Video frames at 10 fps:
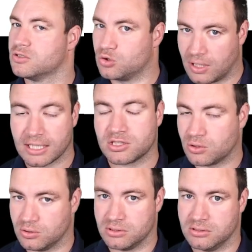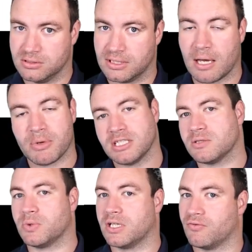That's good. That means that
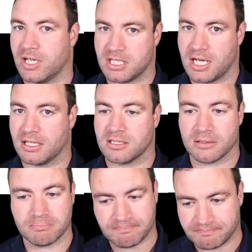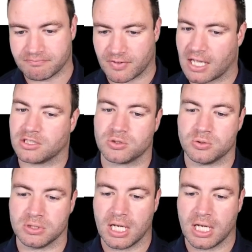we can reach out to them. That's good.